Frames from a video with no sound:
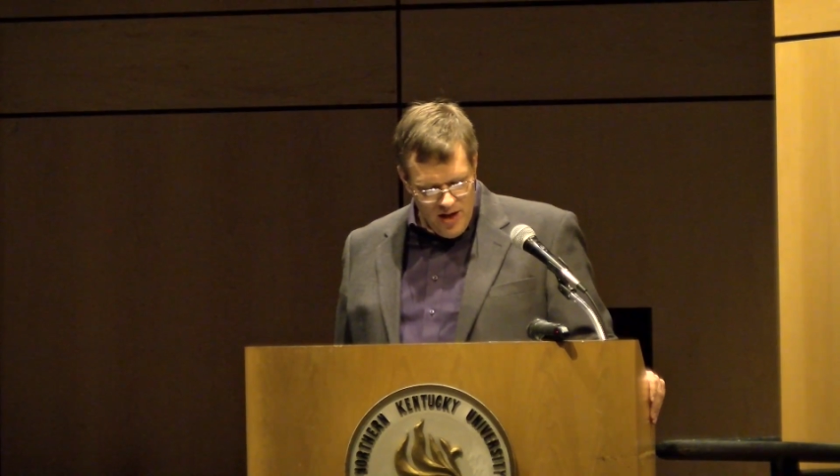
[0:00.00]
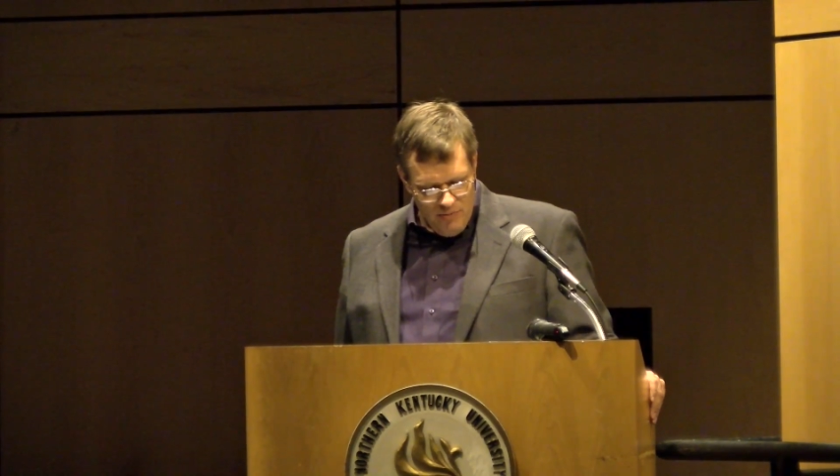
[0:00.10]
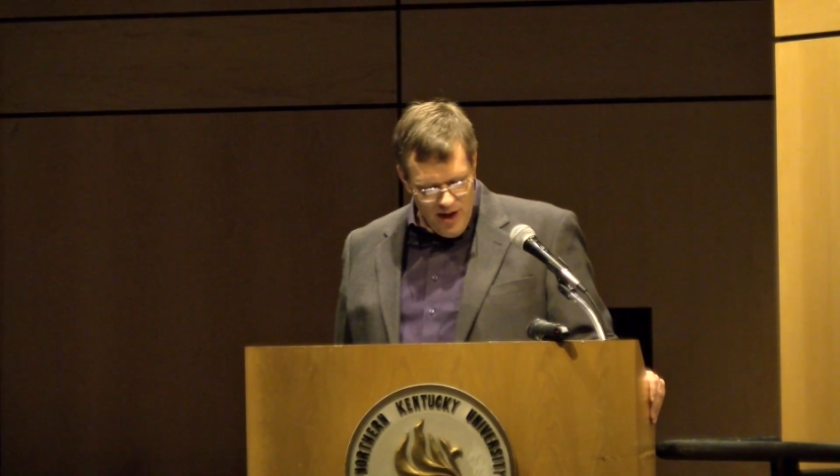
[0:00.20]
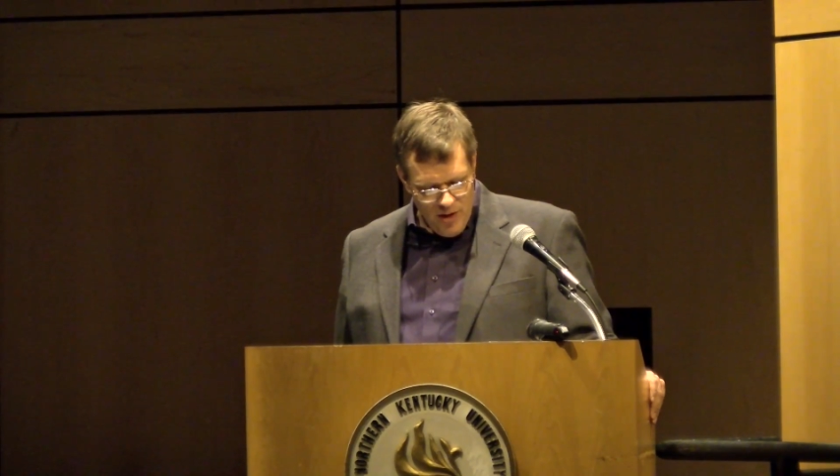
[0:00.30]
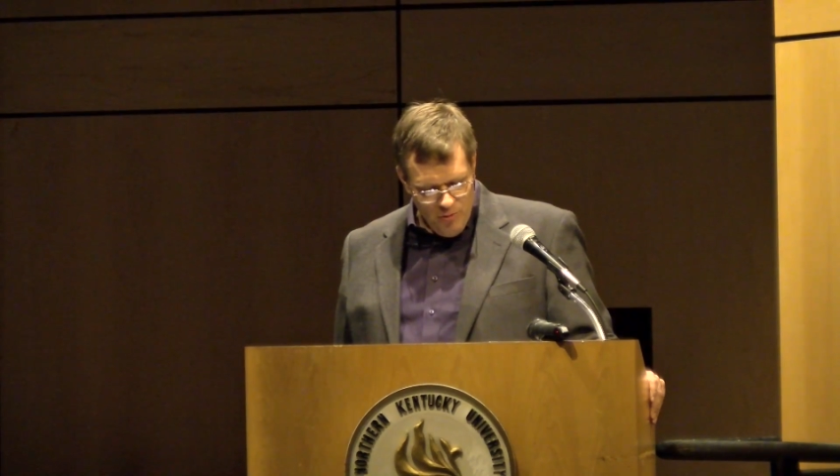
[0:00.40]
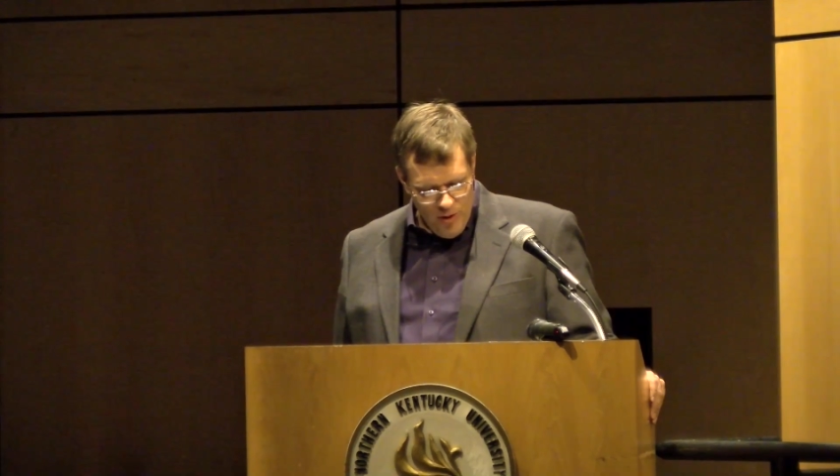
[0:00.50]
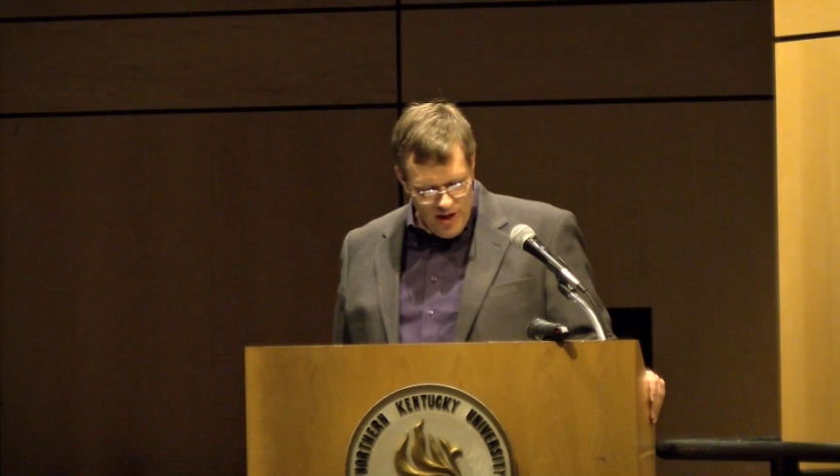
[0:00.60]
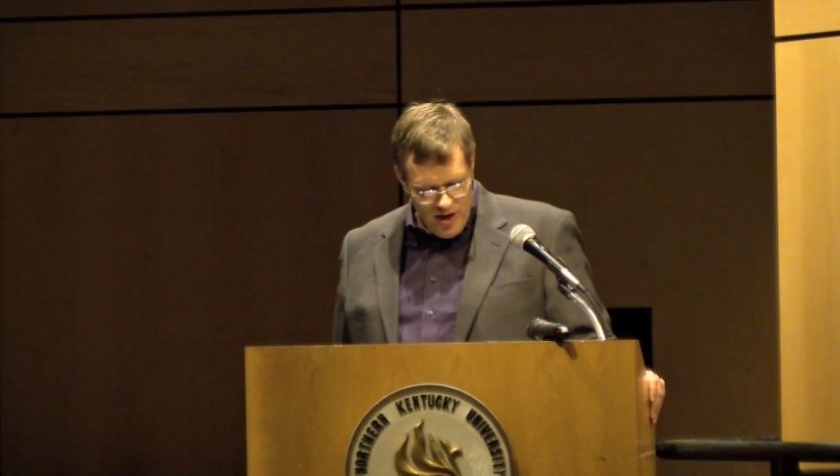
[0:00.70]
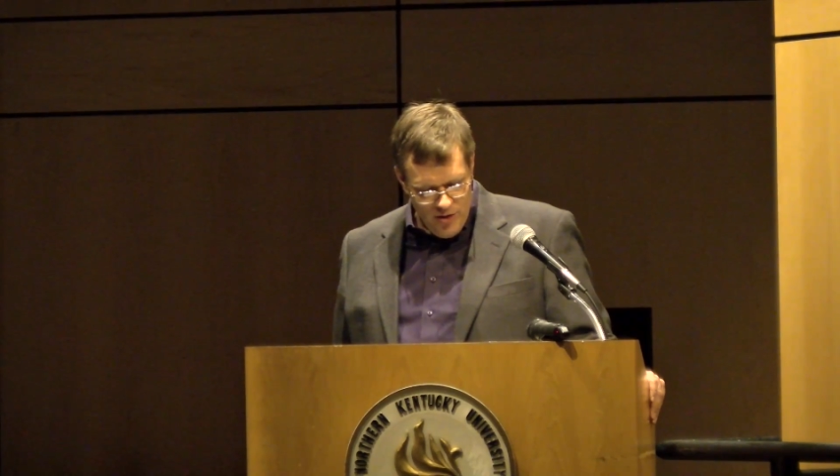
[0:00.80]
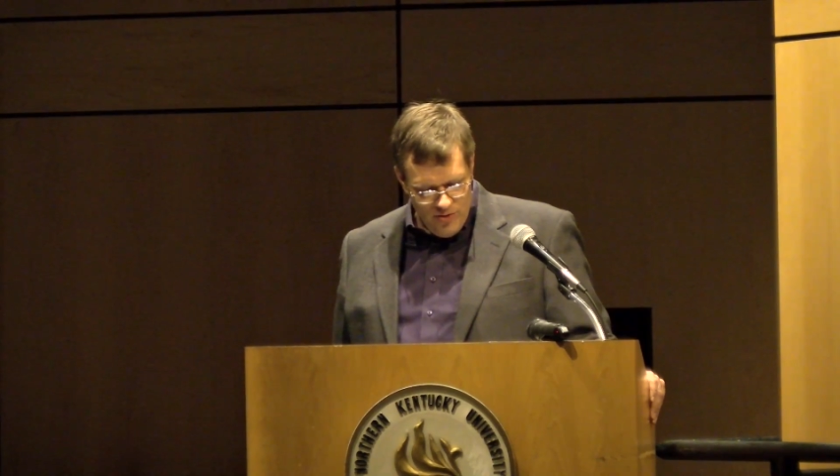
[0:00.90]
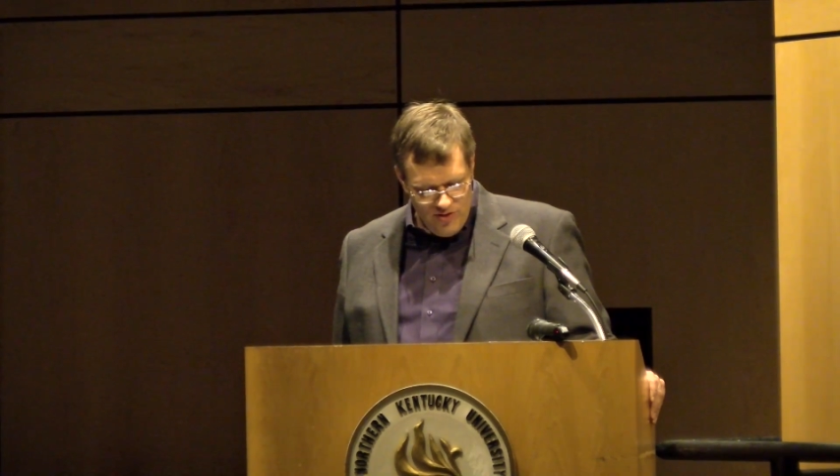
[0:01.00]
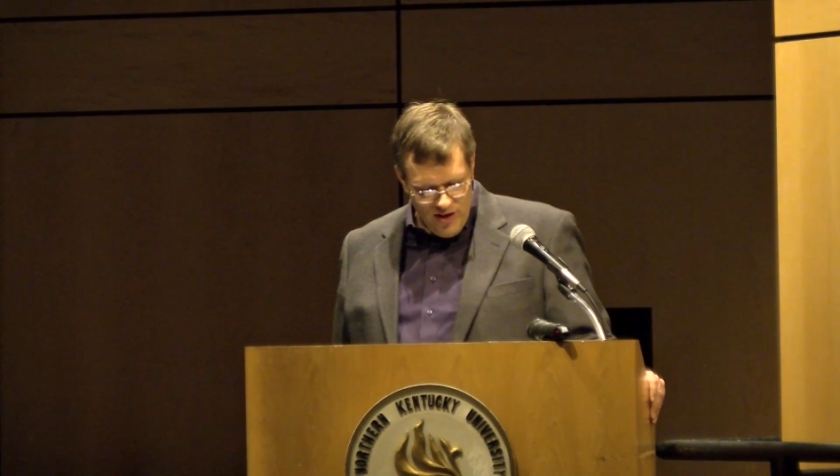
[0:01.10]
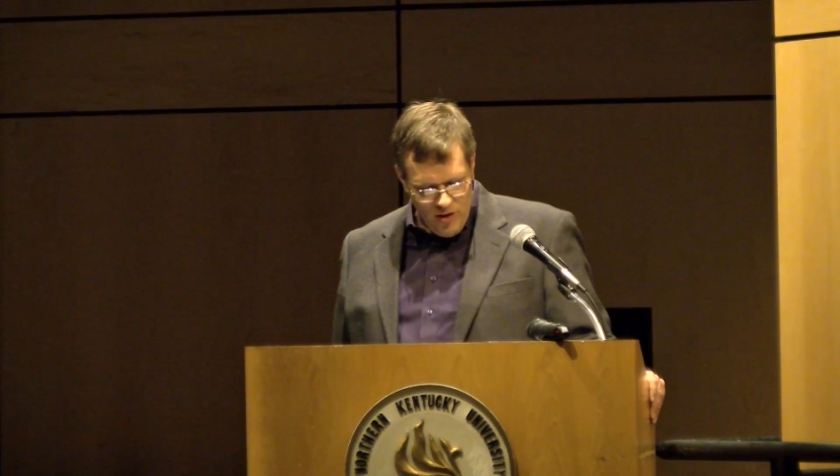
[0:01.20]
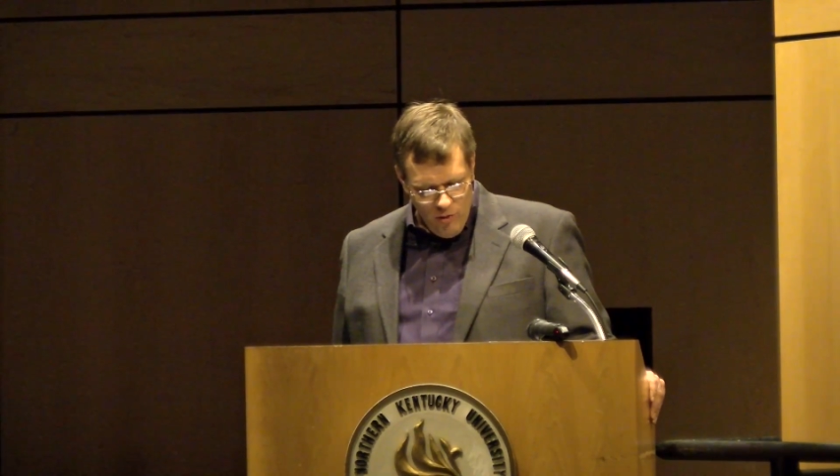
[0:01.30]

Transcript: made widows and